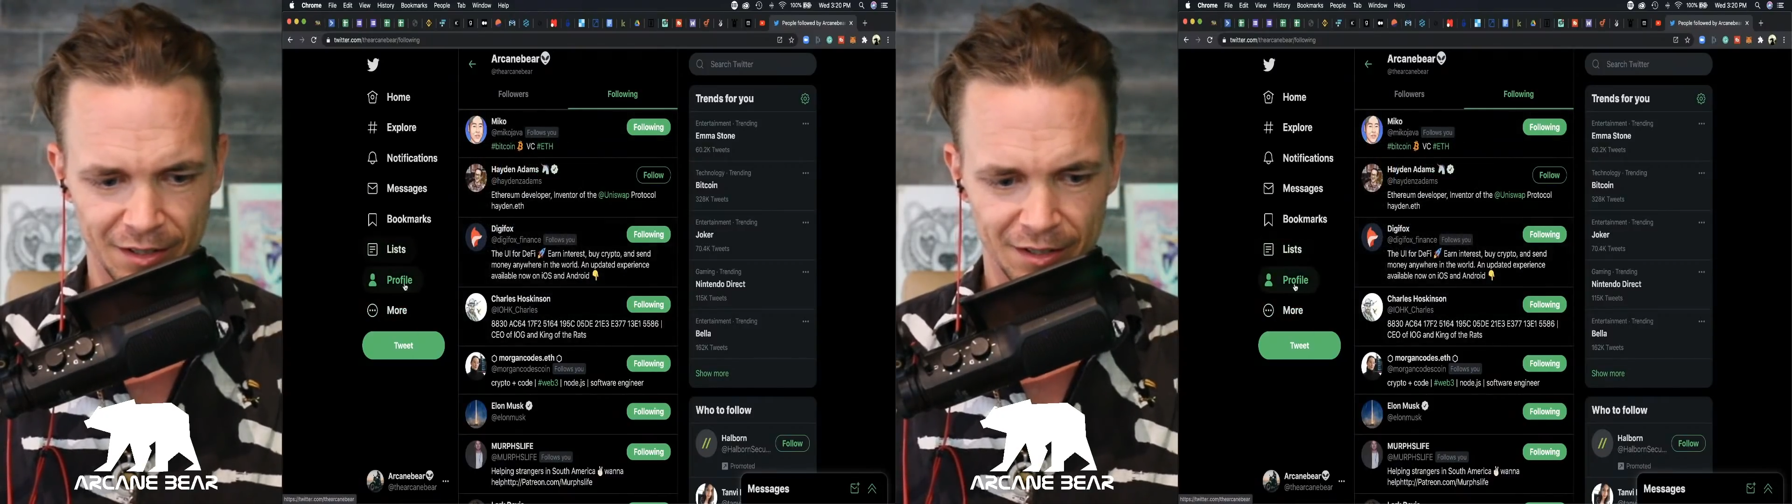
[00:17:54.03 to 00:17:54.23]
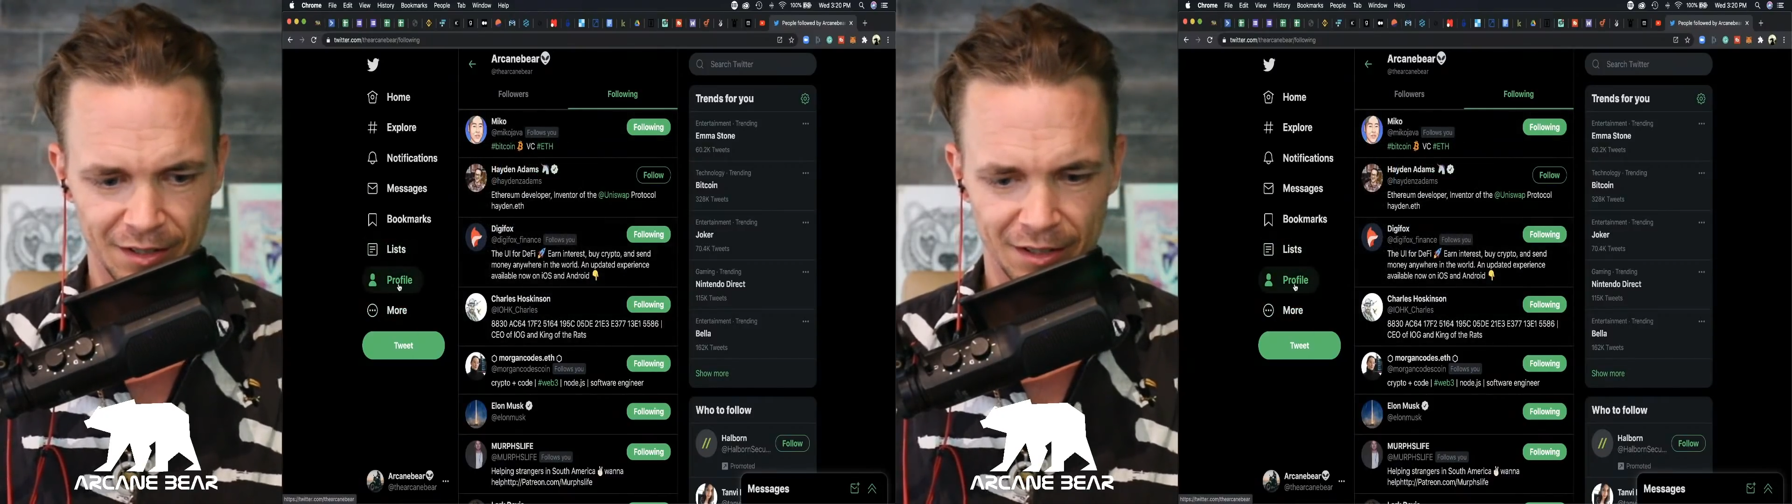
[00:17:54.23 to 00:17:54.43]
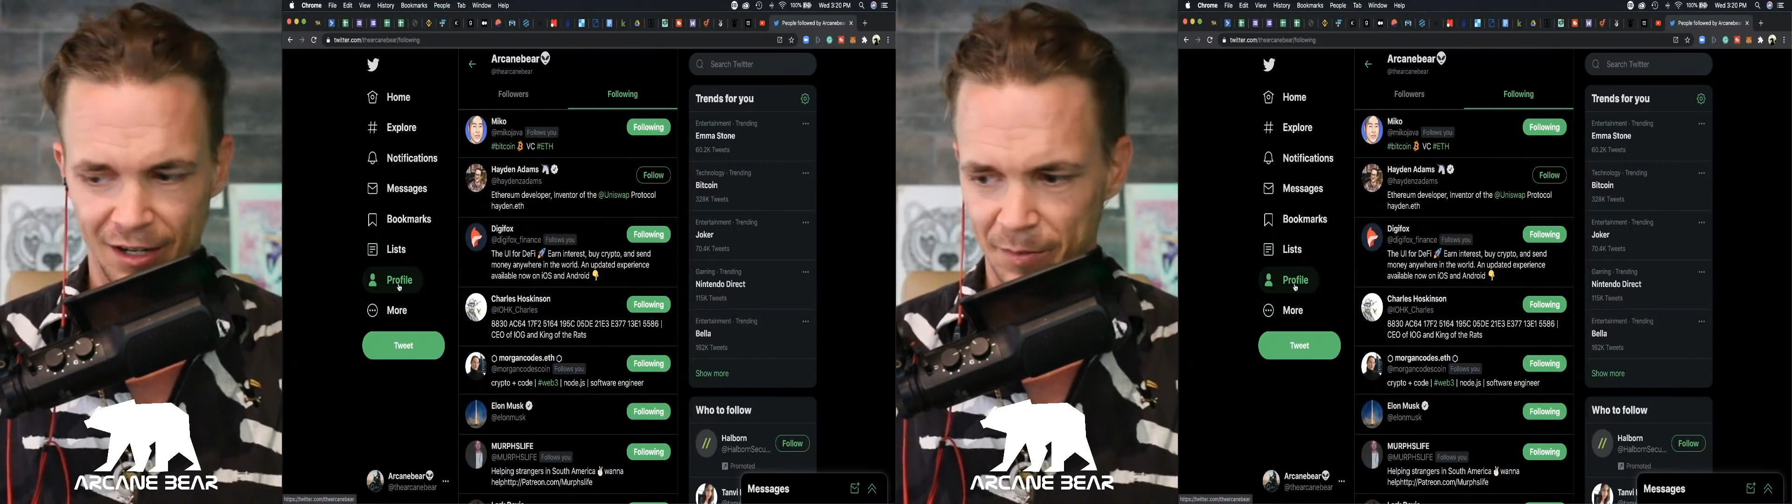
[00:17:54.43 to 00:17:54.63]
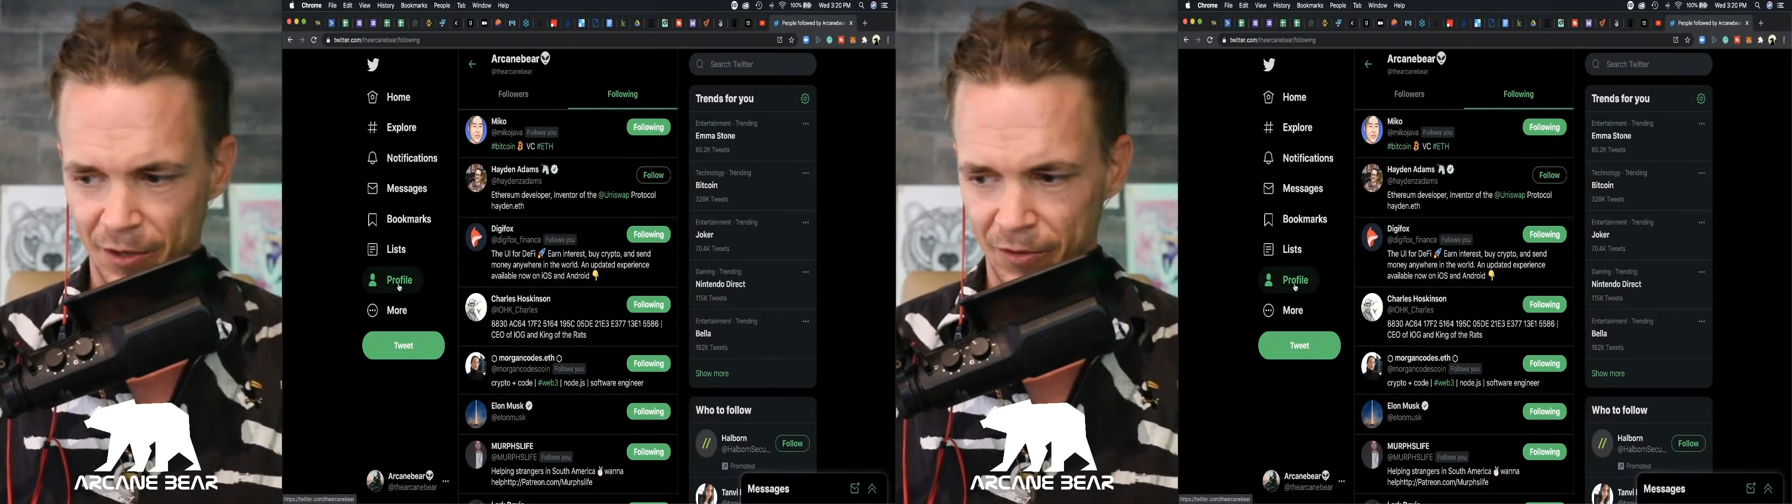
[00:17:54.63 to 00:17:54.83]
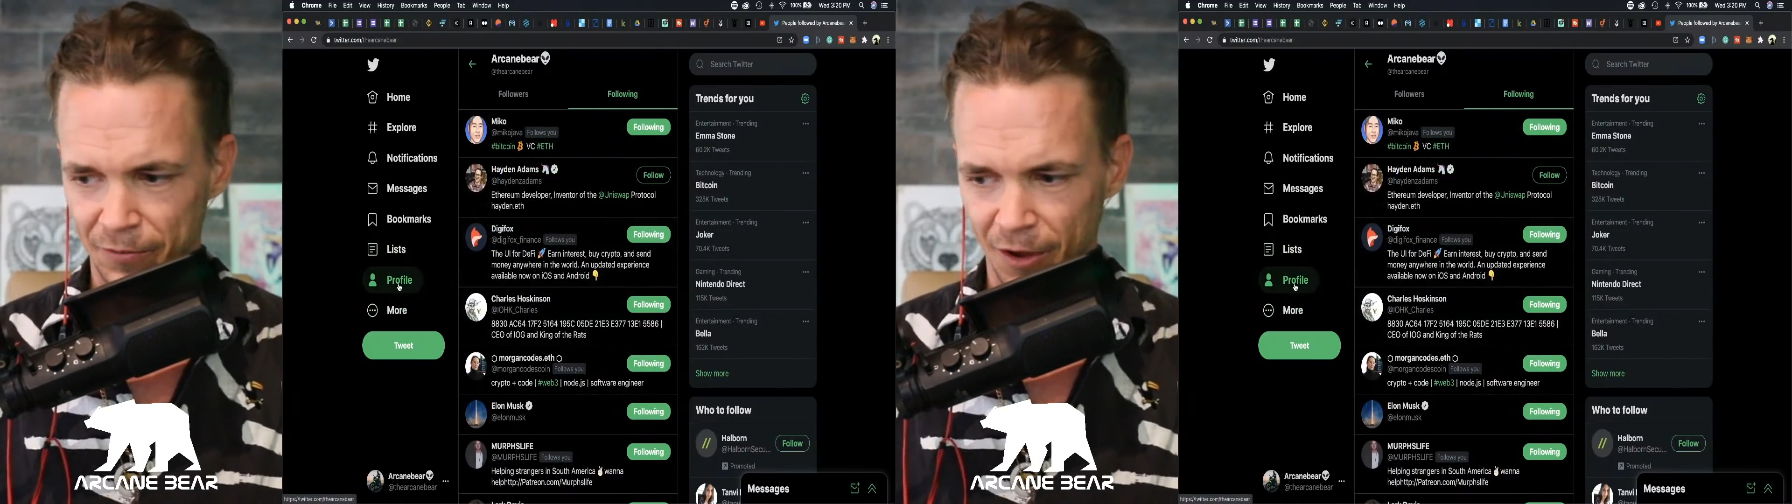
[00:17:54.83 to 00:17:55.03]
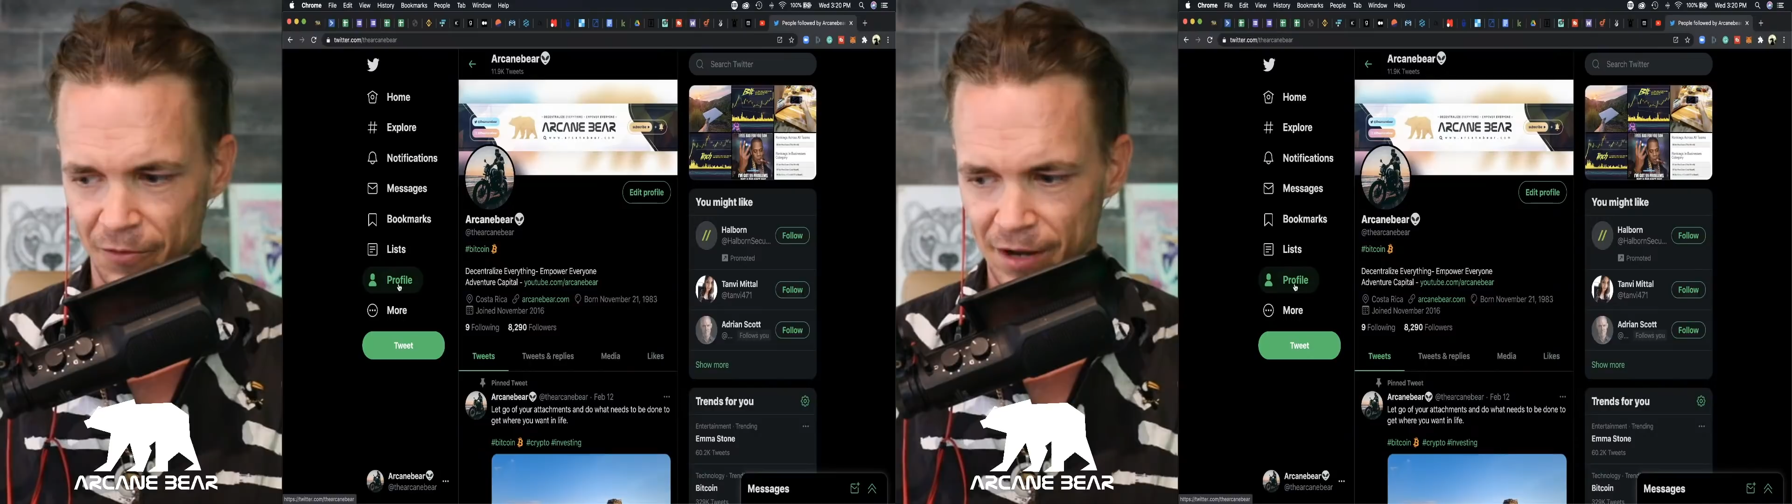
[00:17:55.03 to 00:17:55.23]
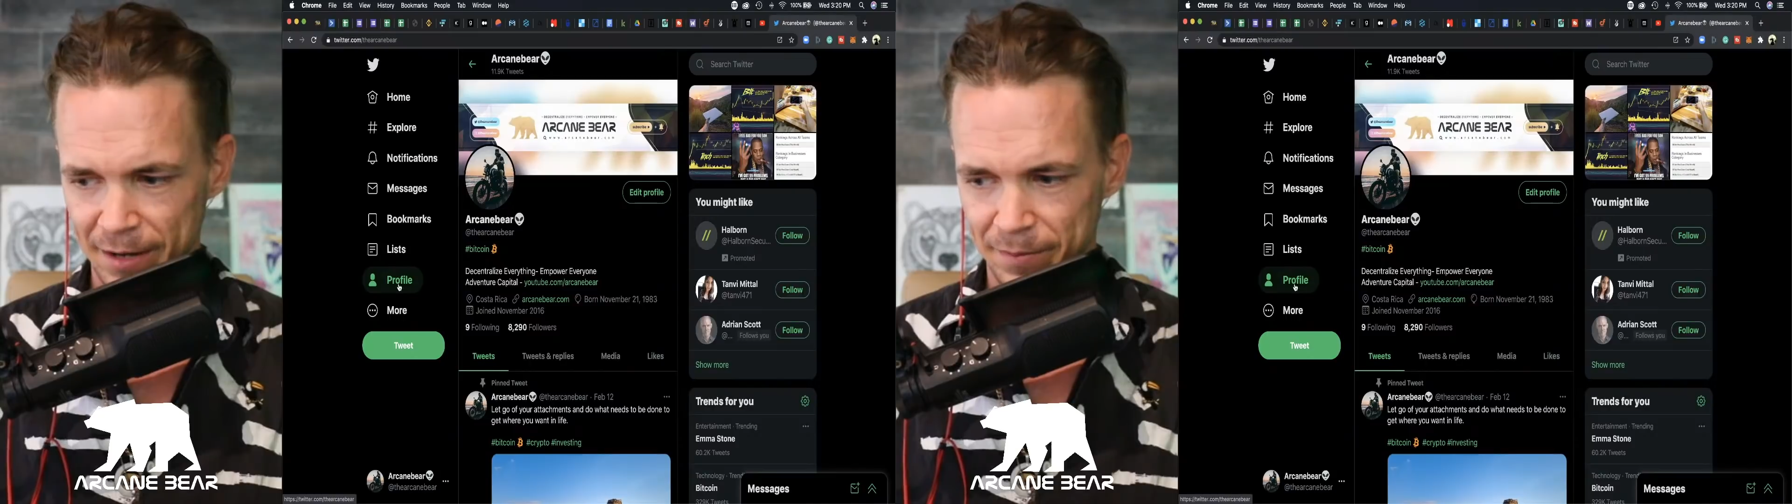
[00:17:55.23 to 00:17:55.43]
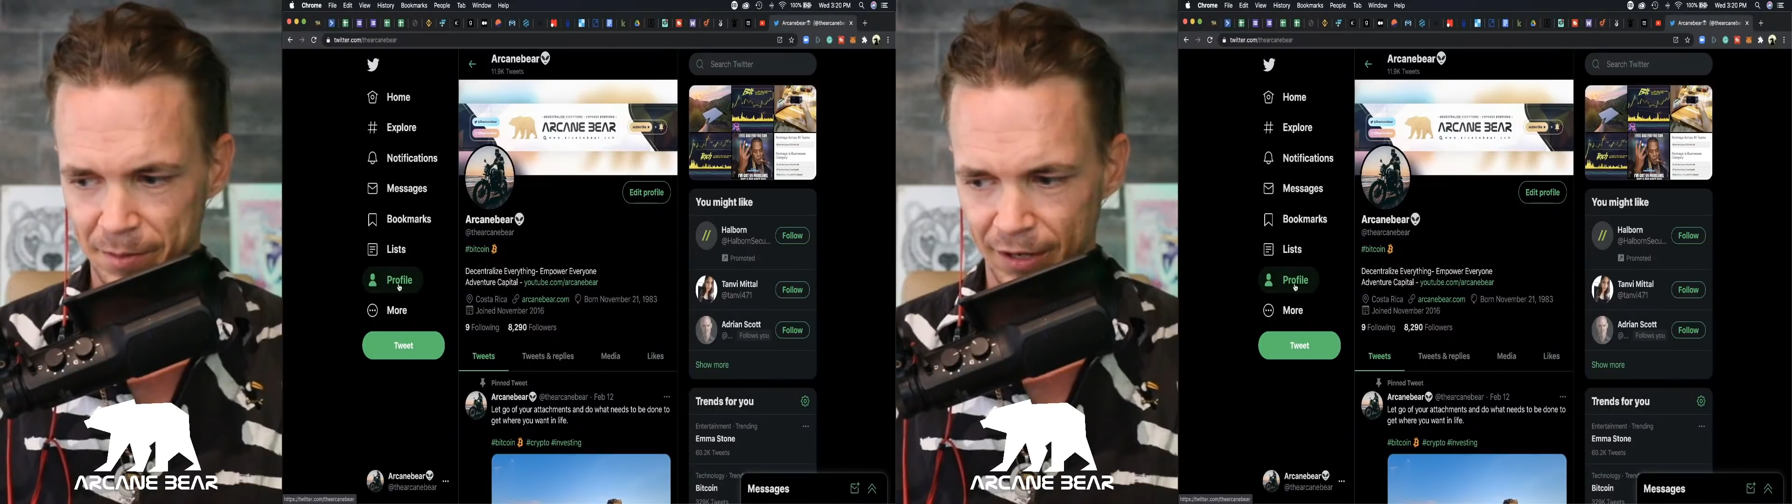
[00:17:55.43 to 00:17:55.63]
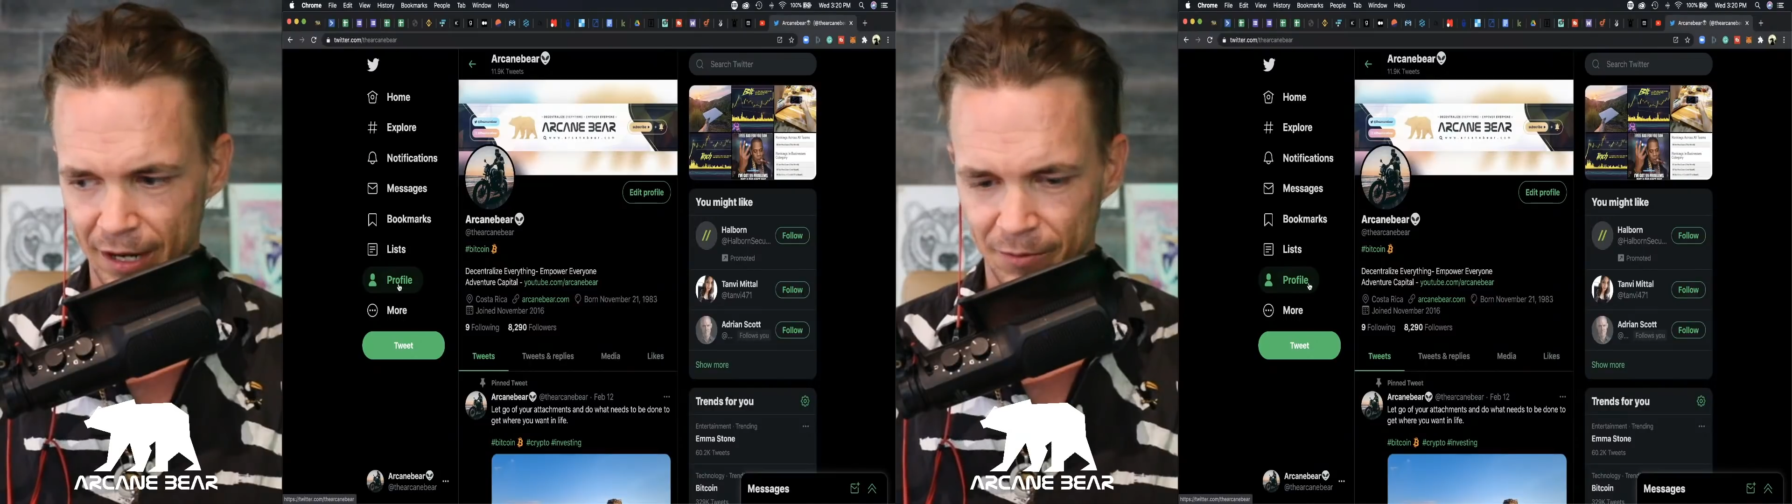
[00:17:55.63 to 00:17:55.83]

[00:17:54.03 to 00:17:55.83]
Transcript: But I only followed 9 people now.